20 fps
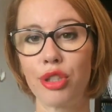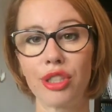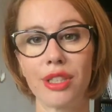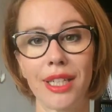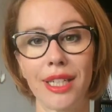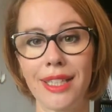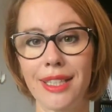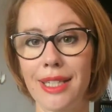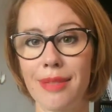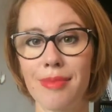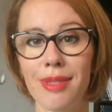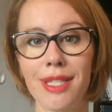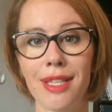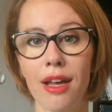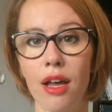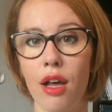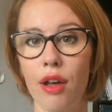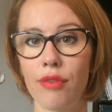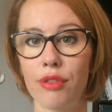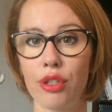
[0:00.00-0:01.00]
protect
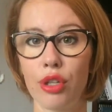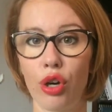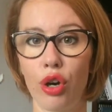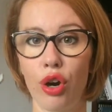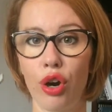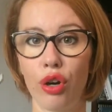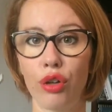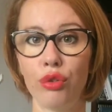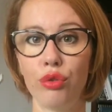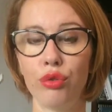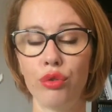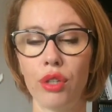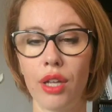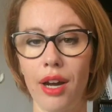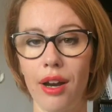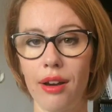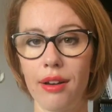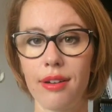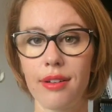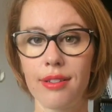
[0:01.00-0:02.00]
themselves or do
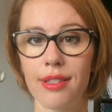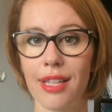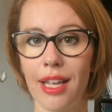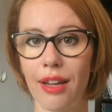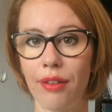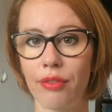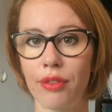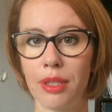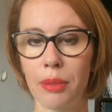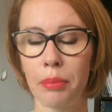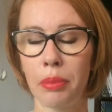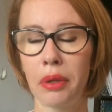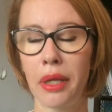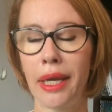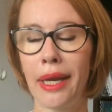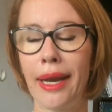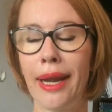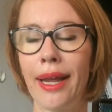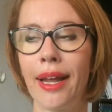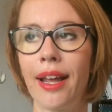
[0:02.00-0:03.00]
their safety
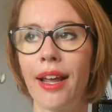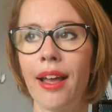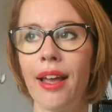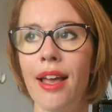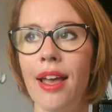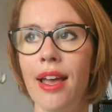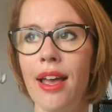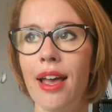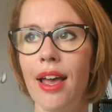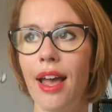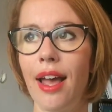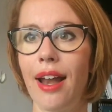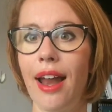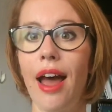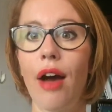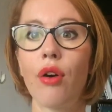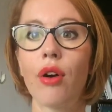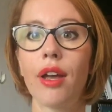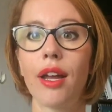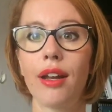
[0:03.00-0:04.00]
planning, and
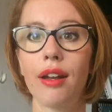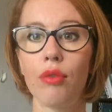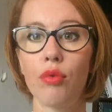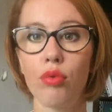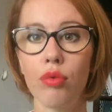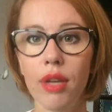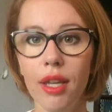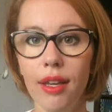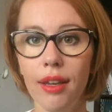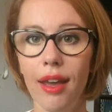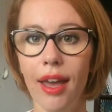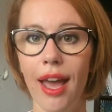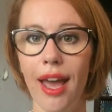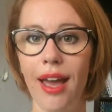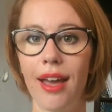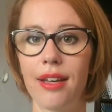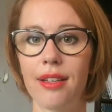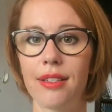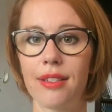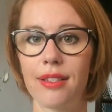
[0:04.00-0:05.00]
how can we
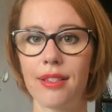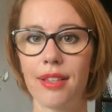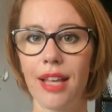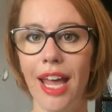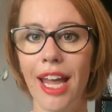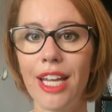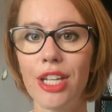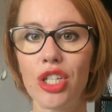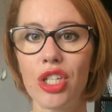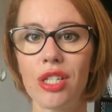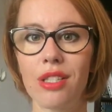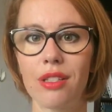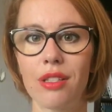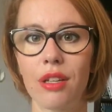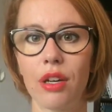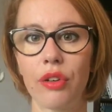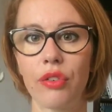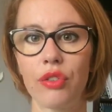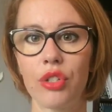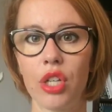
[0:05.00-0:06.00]
as
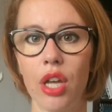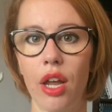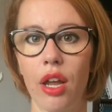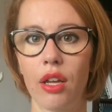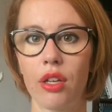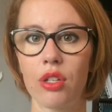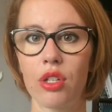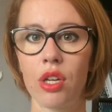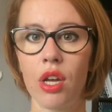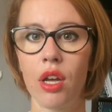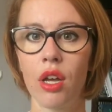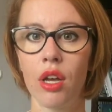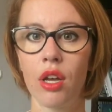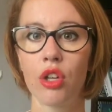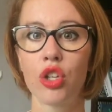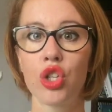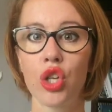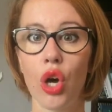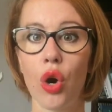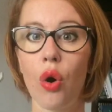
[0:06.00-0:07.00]
agents of change
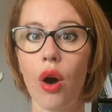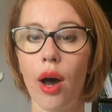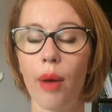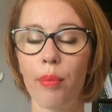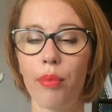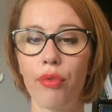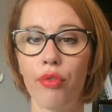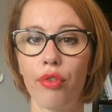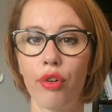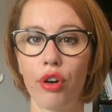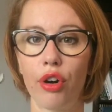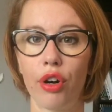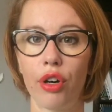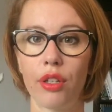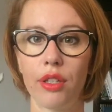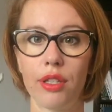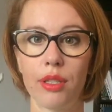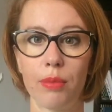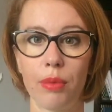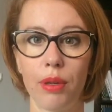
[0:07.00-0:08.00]
show up
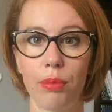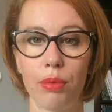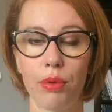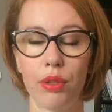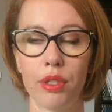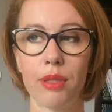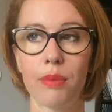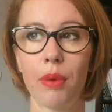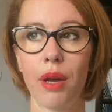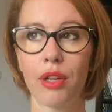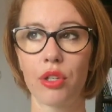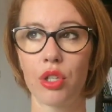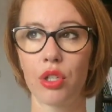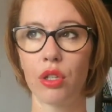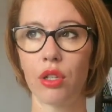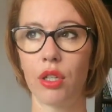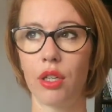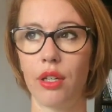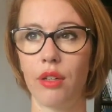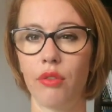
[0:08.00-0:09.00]
for these people,
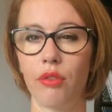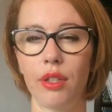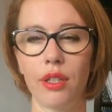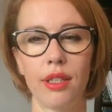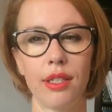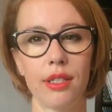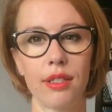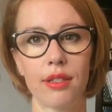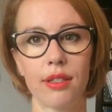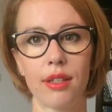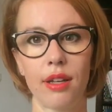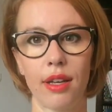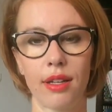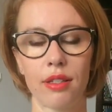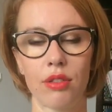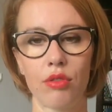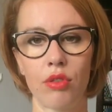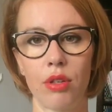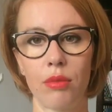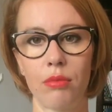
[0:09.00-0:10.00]
especially if in these
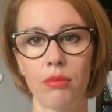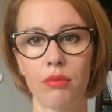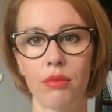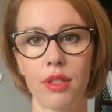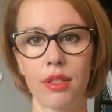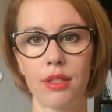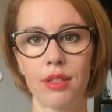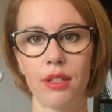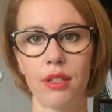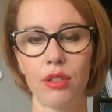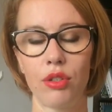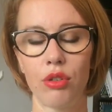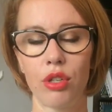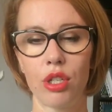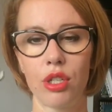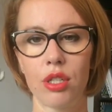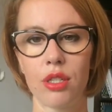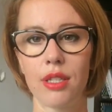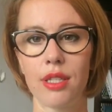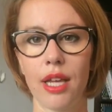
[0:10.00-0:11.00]
extreme
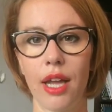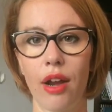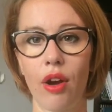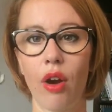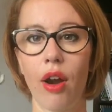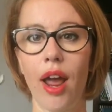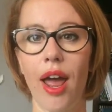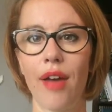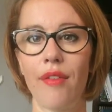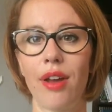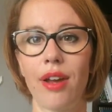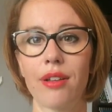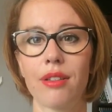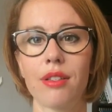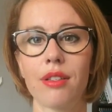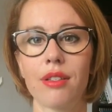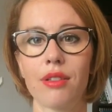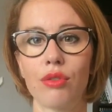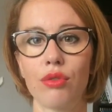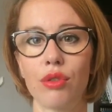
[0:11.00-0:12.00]
situations they don't have
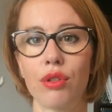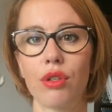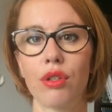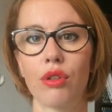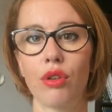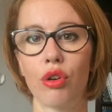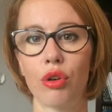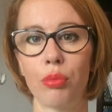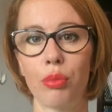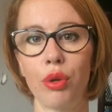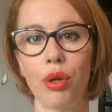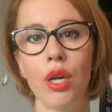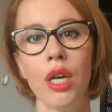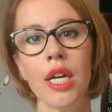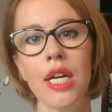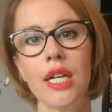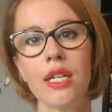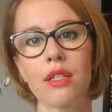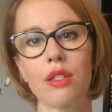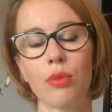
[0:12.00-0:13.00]
access to the normal
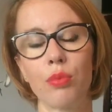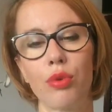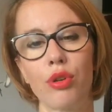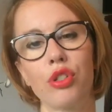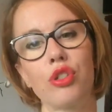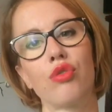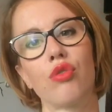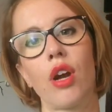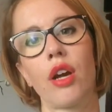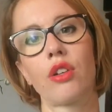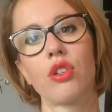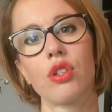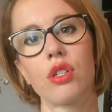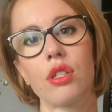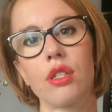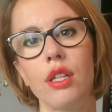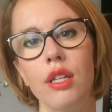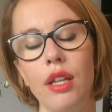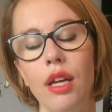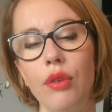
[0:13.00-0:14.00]
support
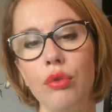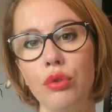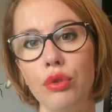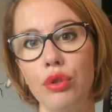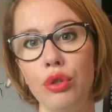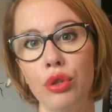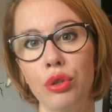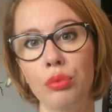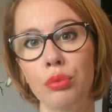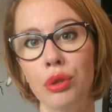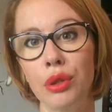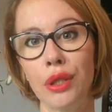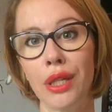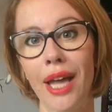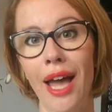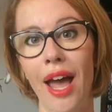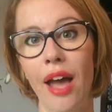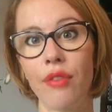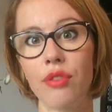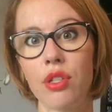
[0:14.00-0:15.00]
structures that they would
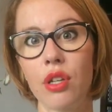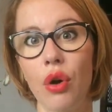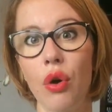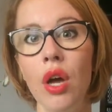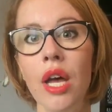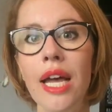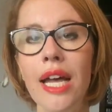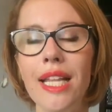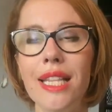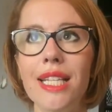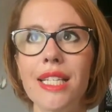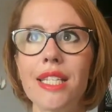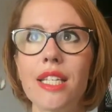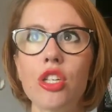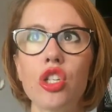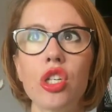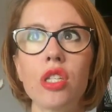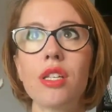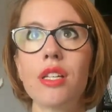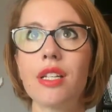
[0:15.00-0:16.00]
normally have. So this
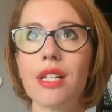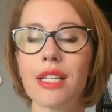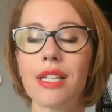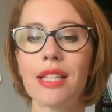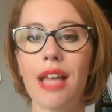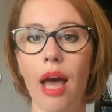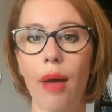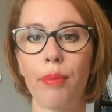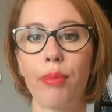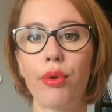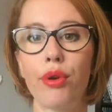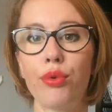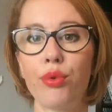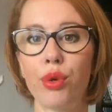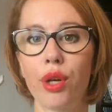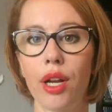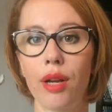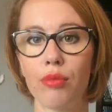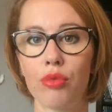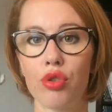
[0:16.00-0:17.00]
is just an example
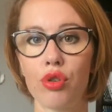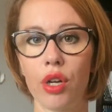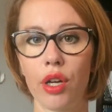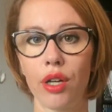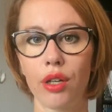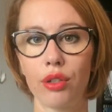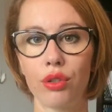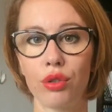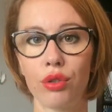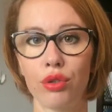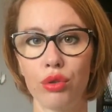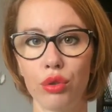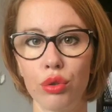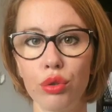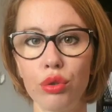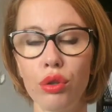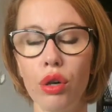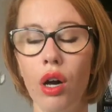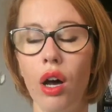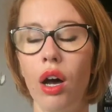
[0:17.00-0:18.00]
of what I'm trying to
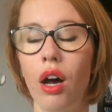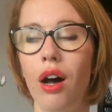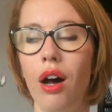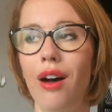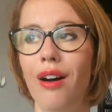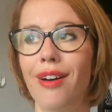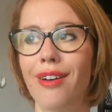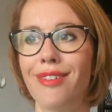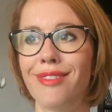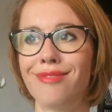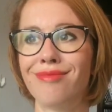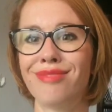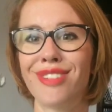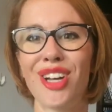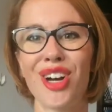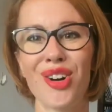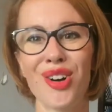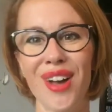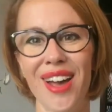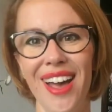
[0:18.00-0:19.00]
do.
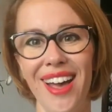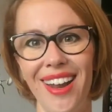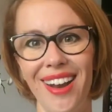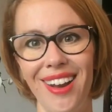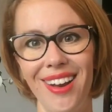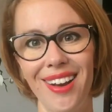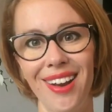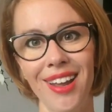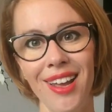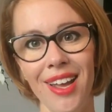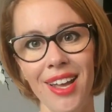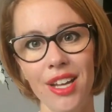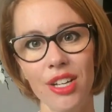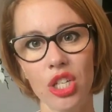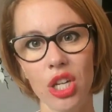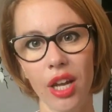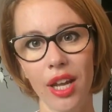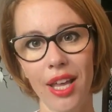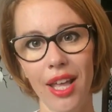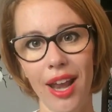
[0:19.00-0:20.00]
Go ahead and
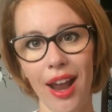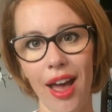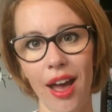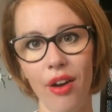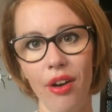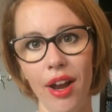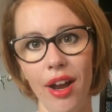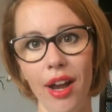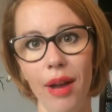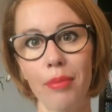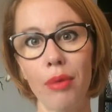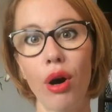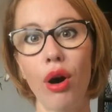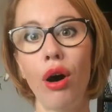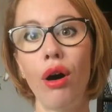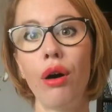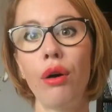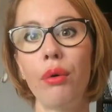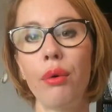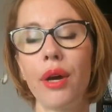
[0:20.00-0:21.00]
check it out, and I'm
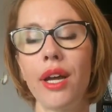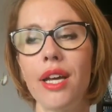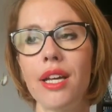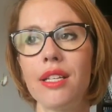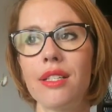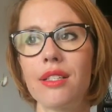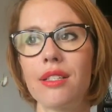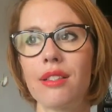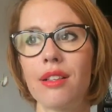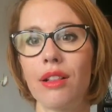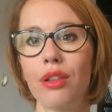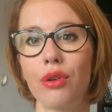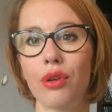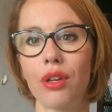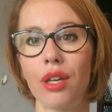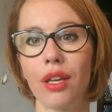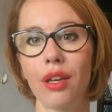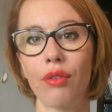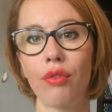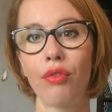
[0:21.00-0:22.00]
always
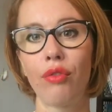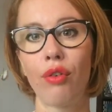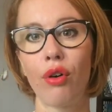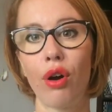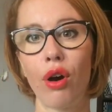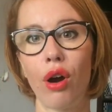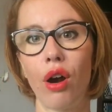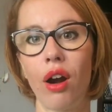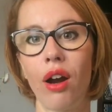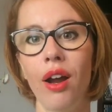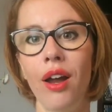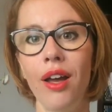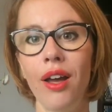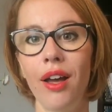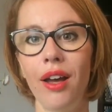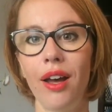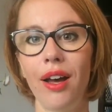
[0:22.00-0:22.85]
looking for